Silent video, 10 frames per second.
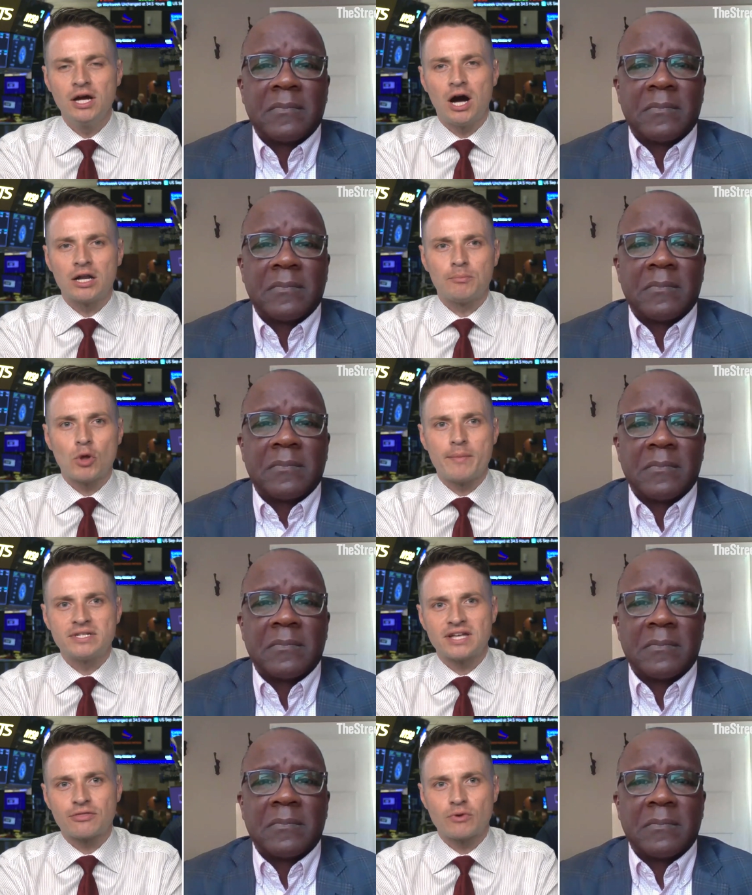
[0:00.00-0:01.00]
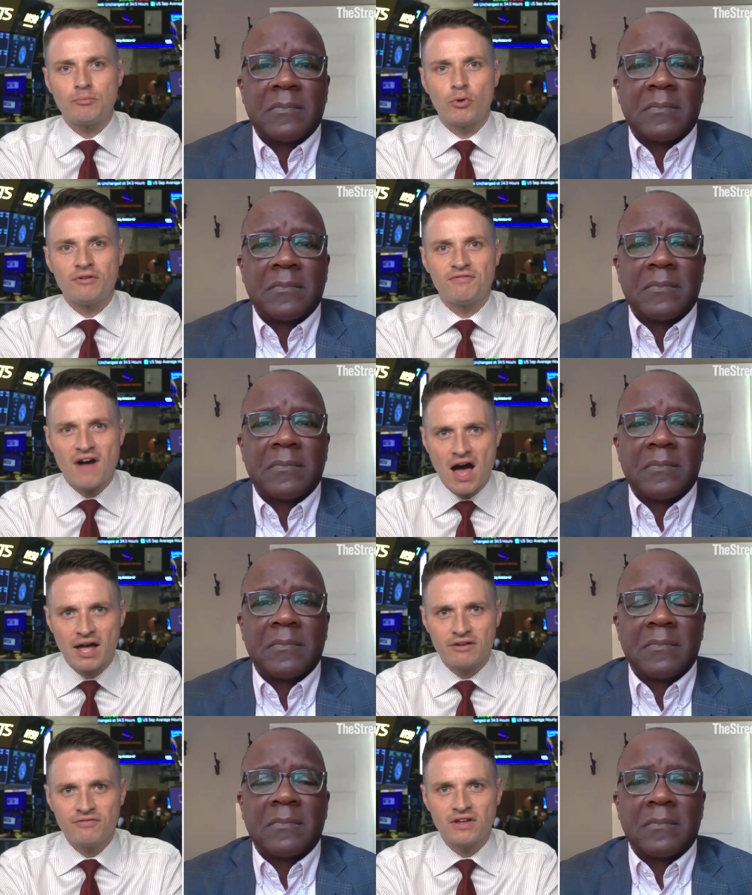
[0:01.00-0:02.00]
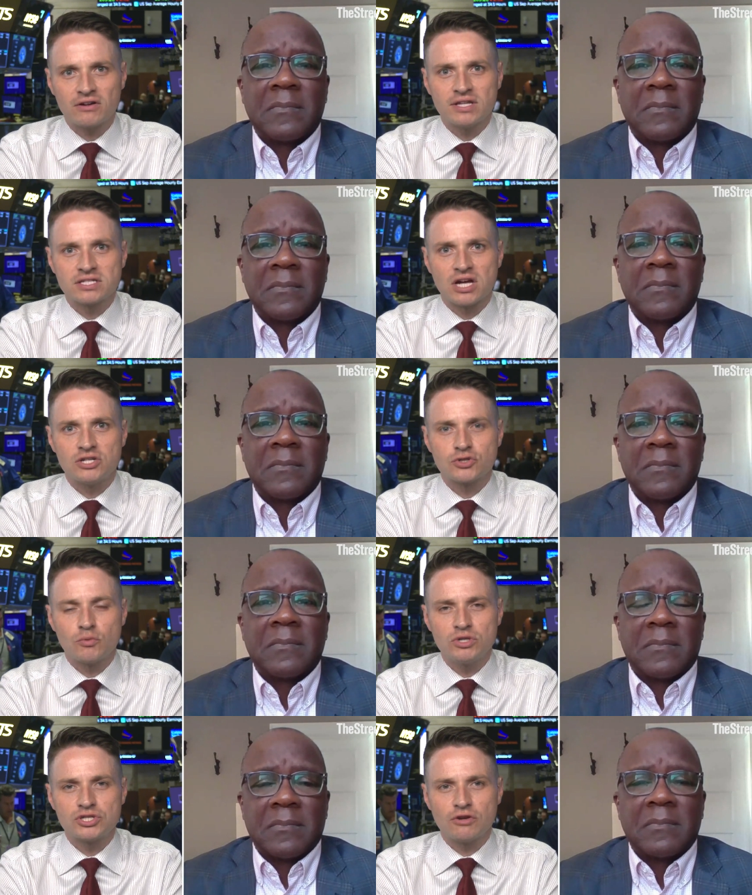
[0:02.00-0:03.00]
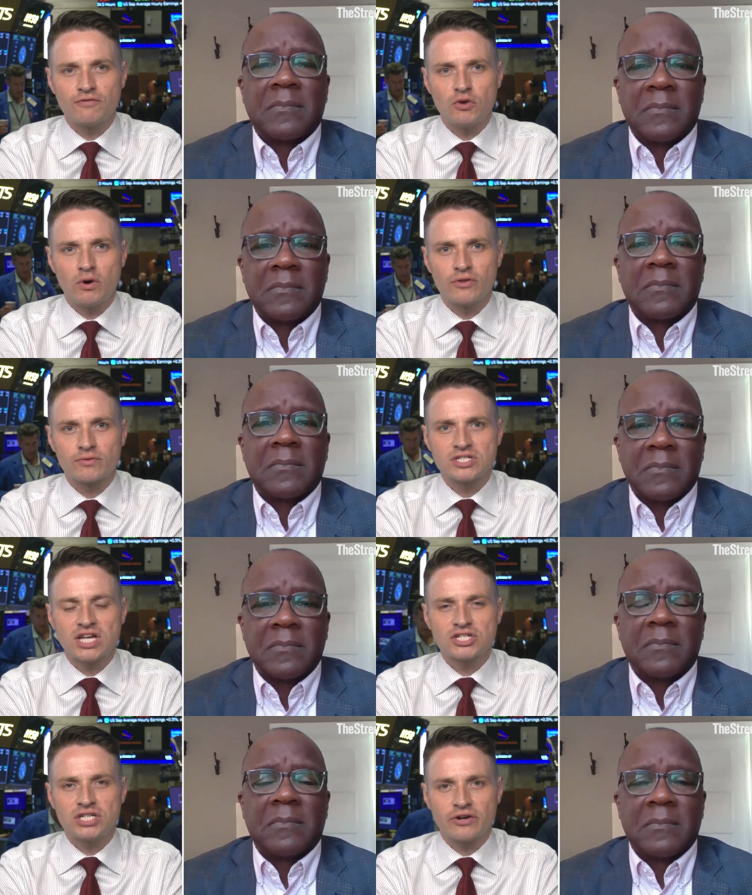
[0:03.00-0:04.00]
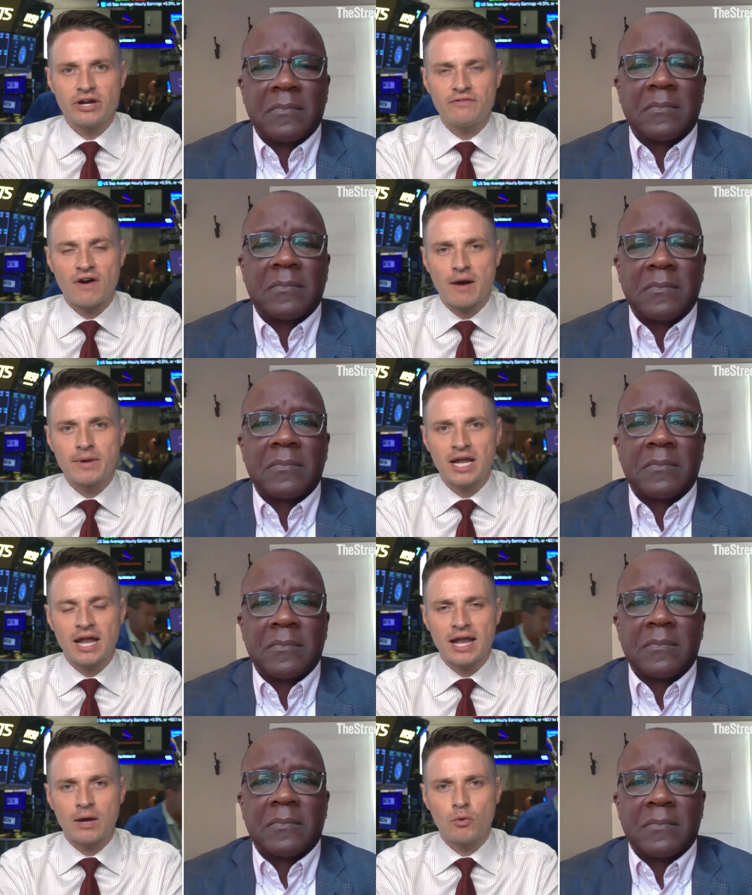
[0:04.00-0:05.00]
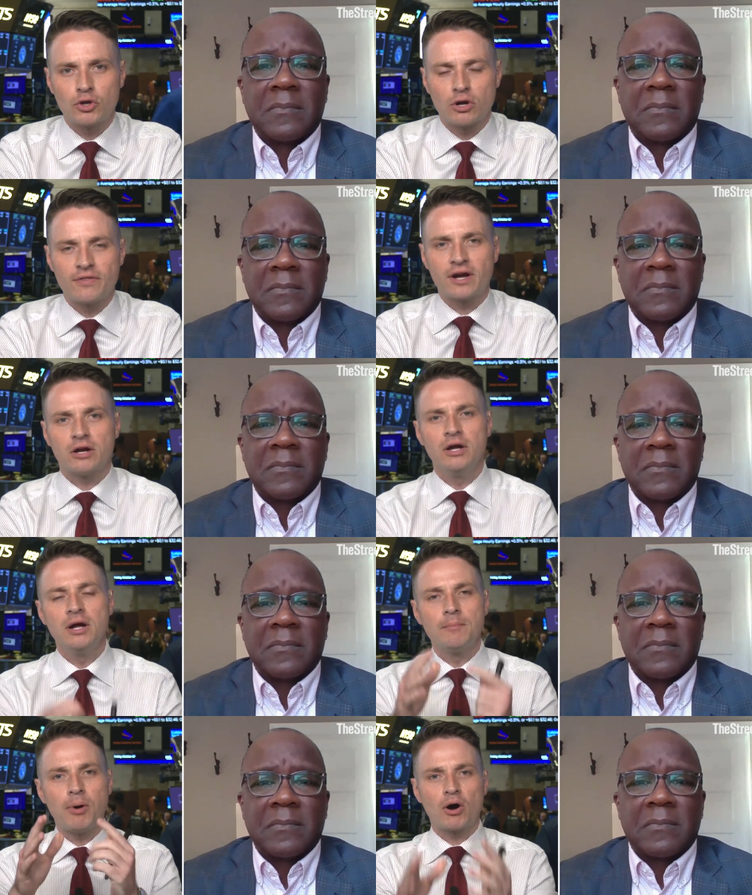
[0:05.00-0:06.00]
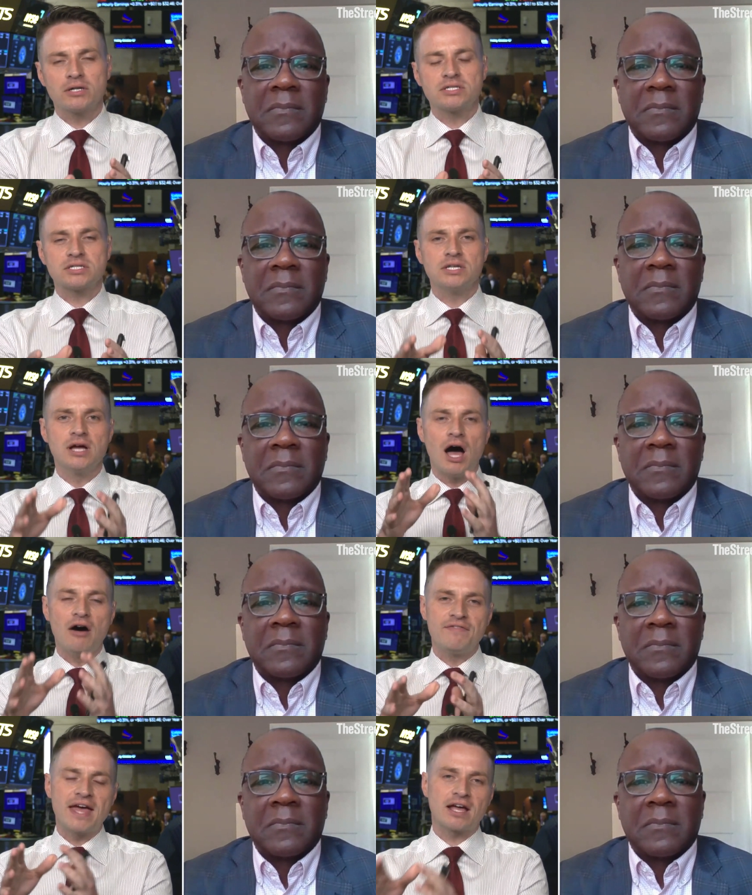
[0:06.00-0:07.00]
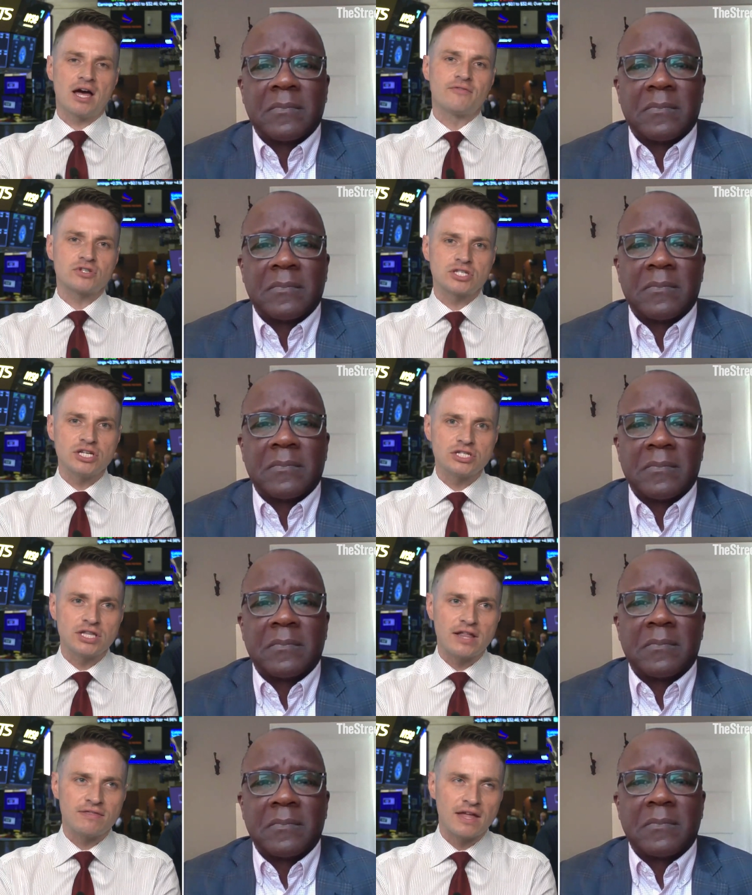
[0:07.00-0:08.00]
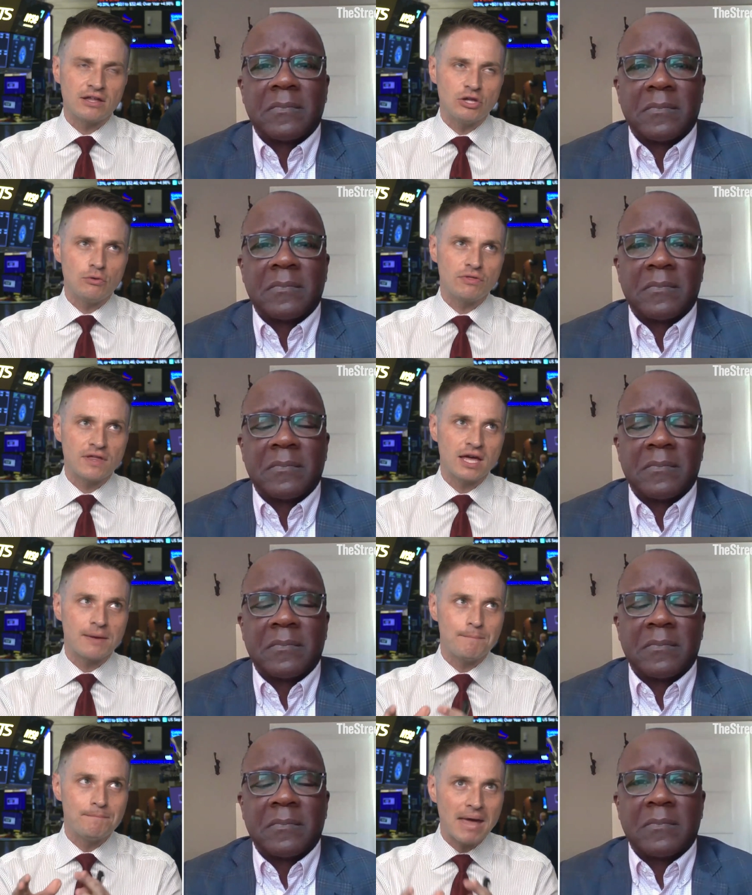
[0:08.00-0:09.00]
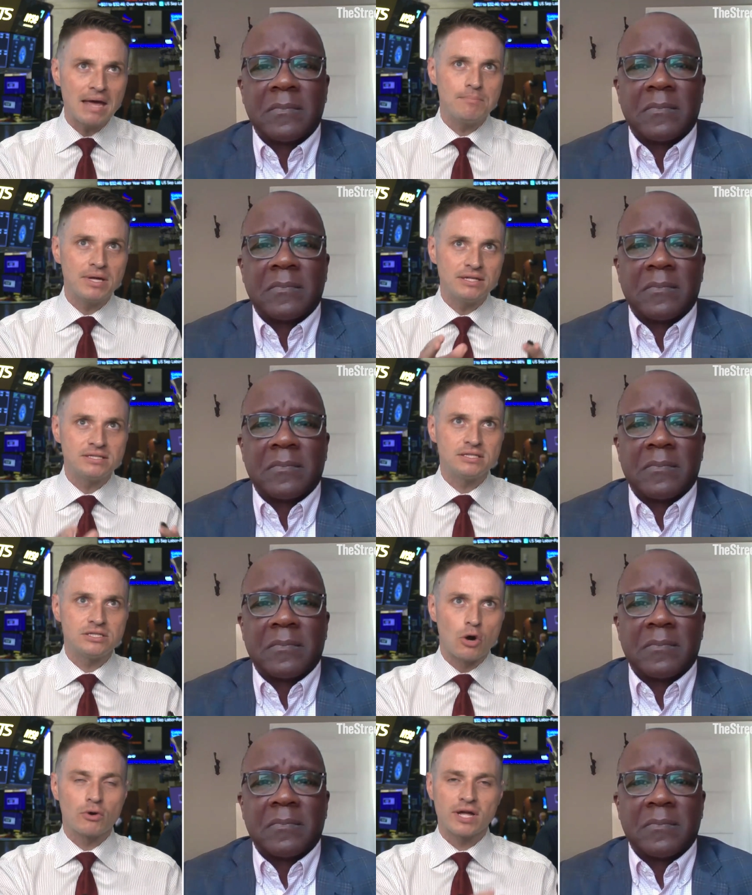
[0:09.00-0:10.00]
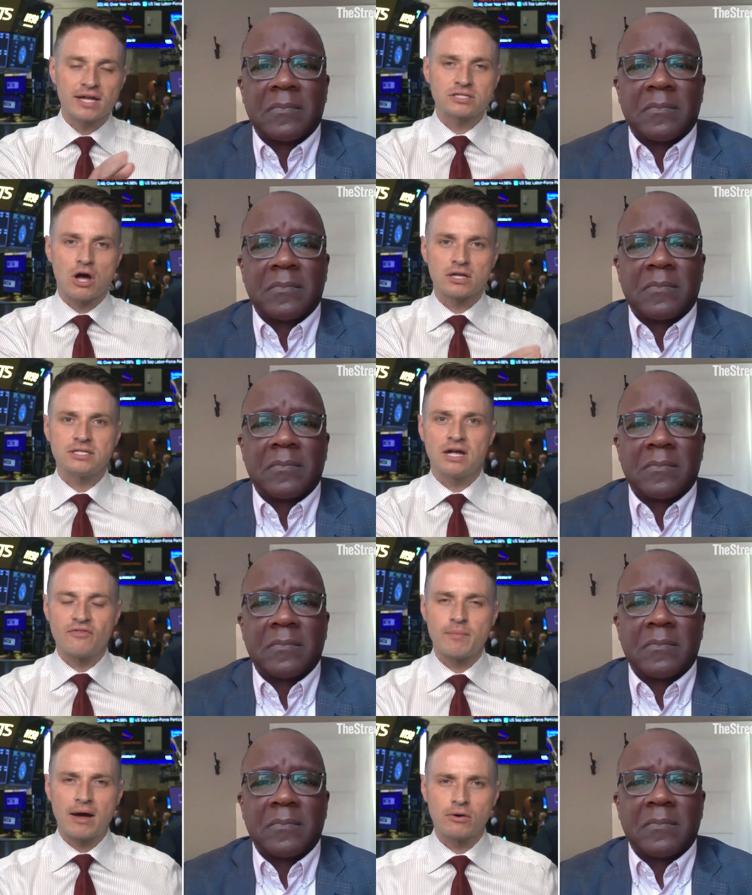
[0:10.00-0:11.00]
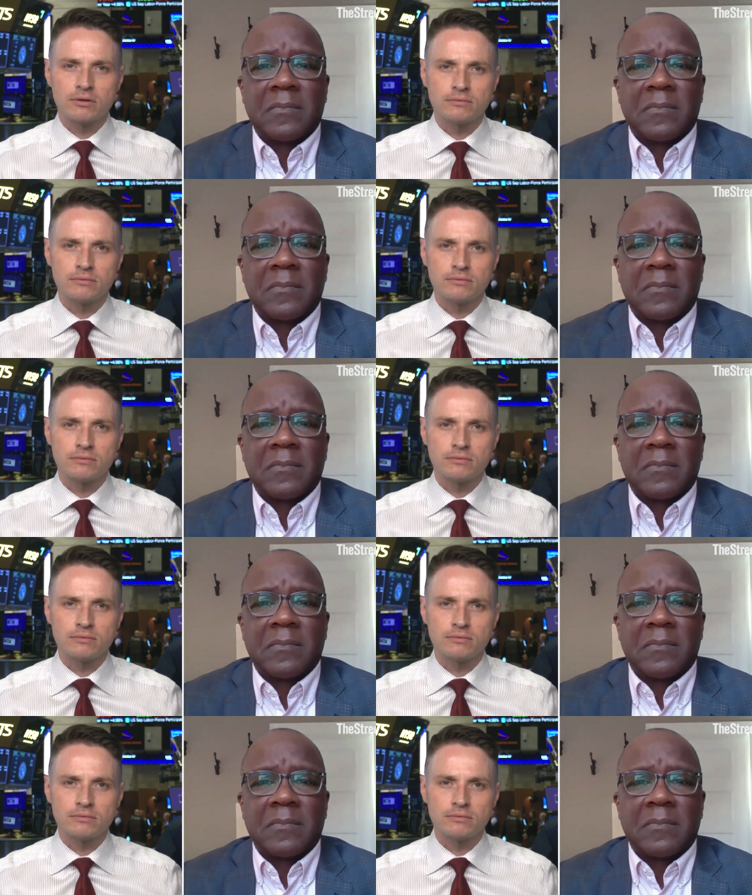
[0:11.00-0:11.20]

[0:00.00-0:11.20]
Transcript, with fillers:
Speaker 1: unemployment is at 3.5 here in this country. What is your view on the recessionary environment? And, and I wonder, are there parts of that conversation that, that you think maybe don't get talked enough about?